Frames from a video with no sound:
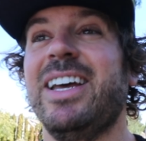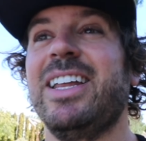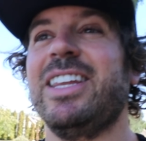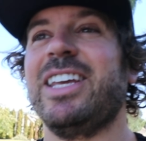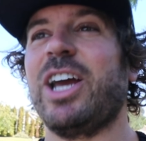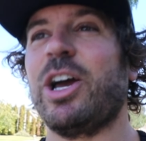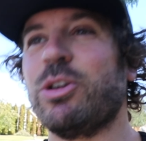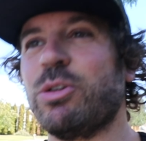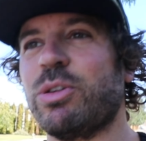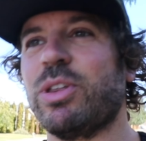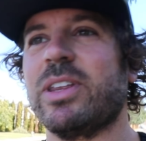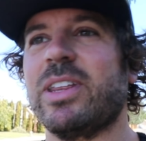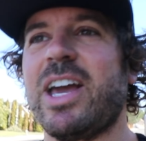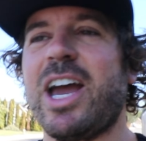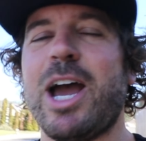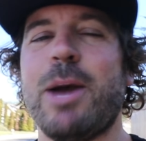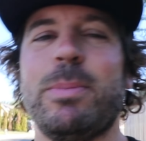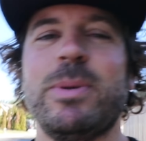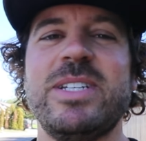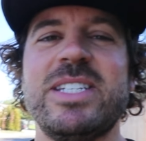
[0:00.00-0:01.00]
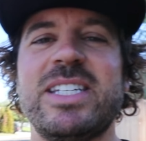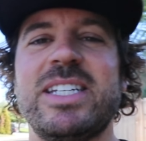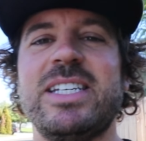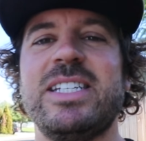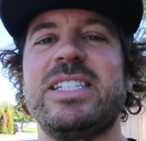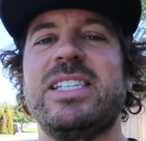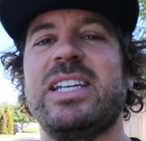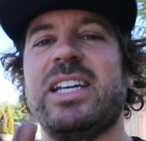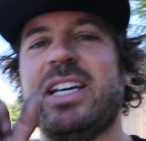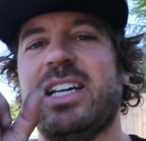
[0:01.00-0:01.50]
The other thing that happens
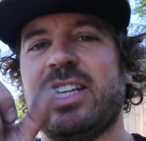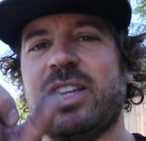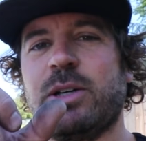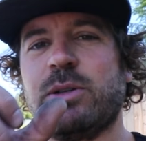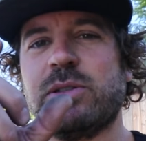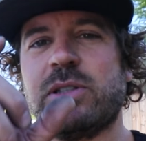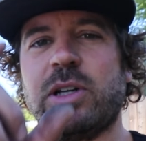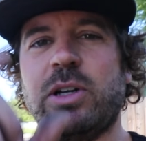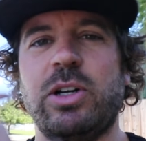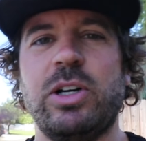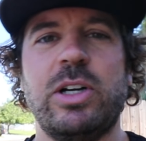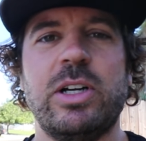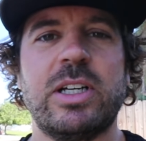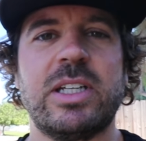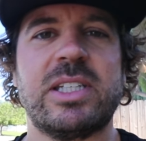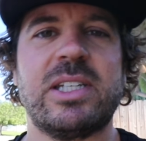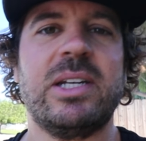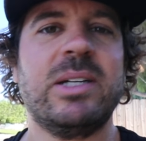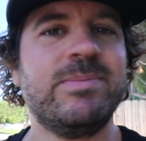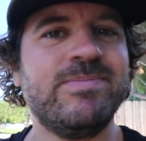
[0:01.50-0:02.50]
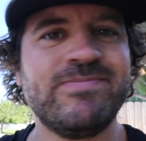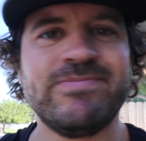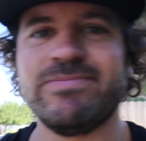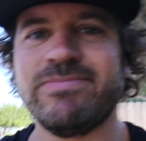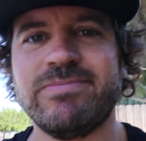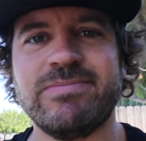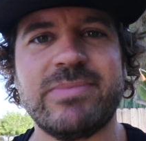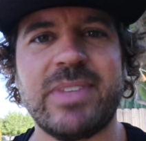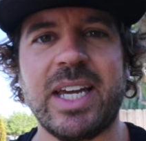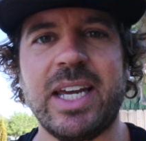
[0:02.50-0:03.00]
is those little hooks,
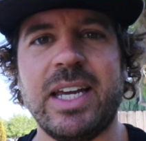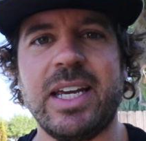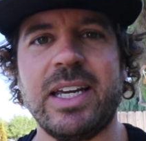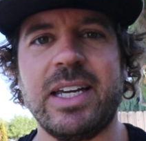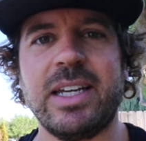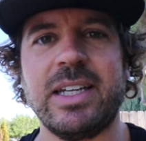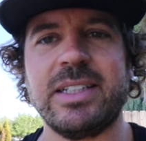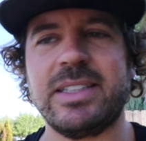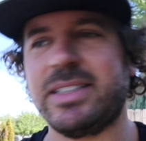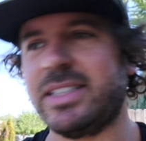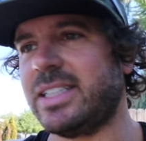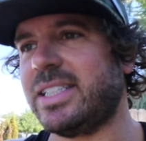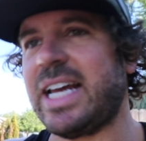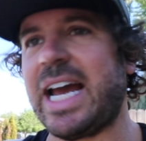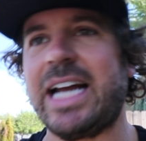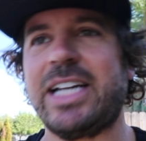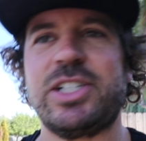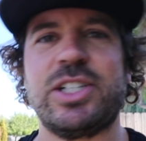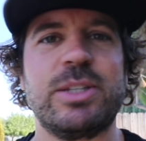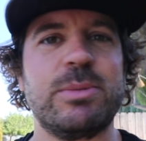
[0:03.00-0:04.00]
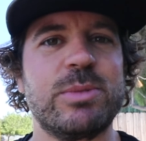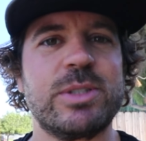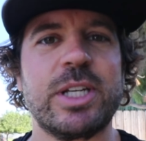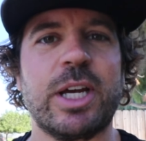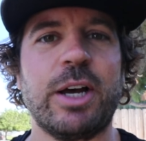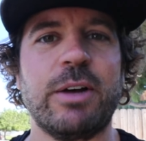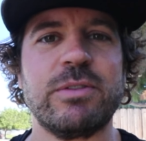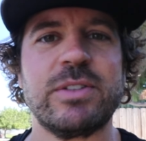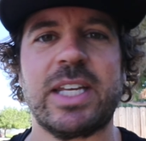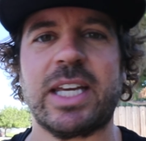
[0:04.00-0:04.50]
they detach
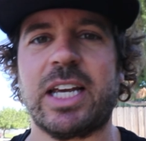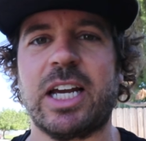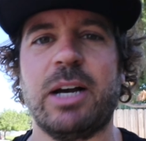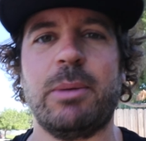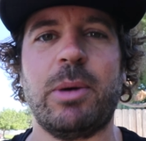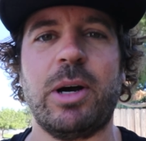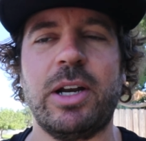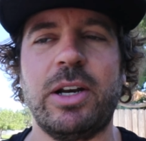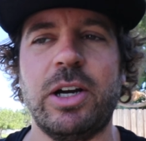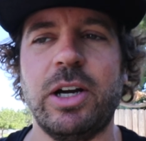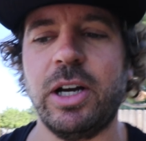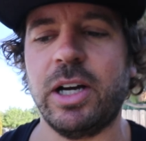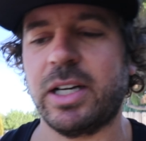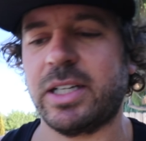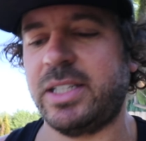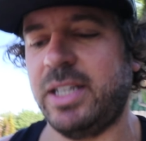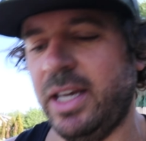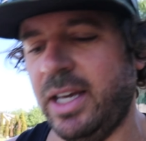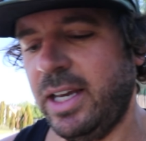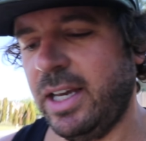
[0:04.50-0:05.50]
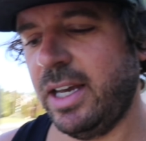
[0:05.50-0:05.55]
themselves, they come unhooked.